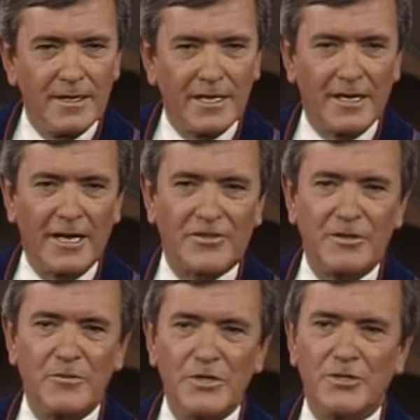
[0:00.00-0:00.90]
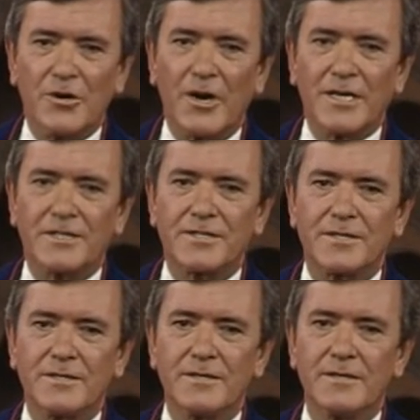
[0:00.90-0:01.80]
and let them
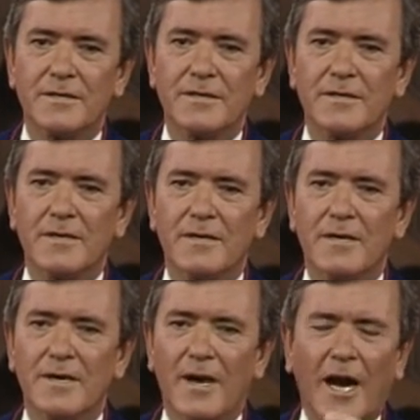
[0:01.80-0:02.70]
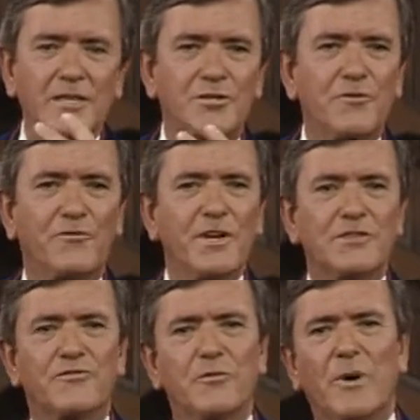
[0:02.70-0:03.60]
rejoice. Hide your
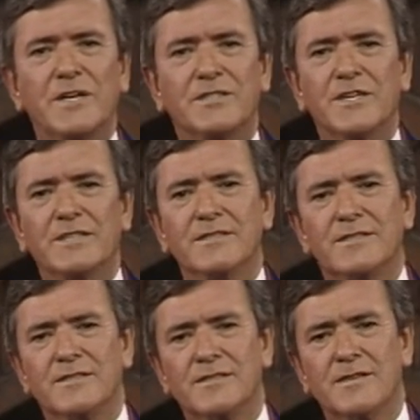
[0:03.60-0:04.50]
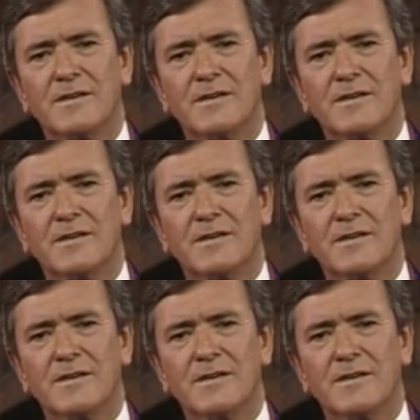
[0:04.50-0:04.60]
face from my sins